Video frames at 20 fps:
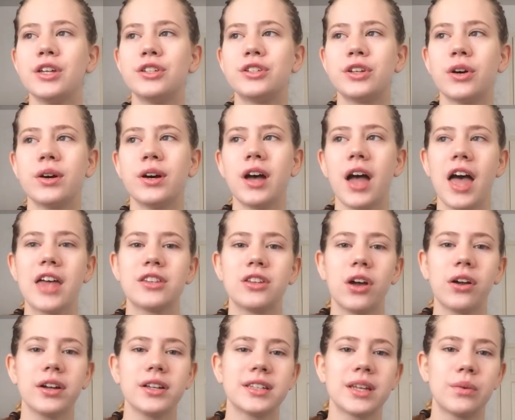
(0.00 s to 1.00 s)
So as
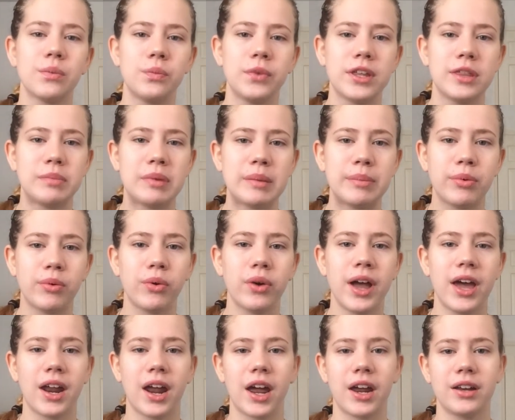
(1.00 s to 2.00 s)
long as I'm with people
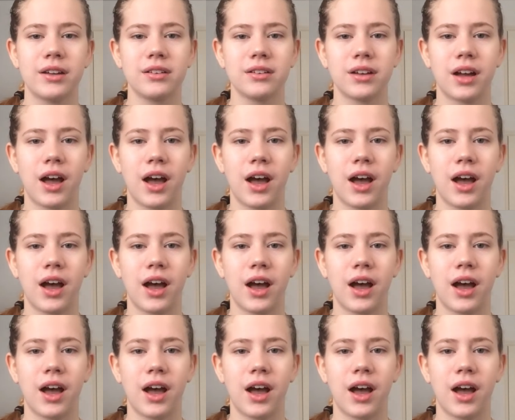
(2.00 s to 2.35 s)
and I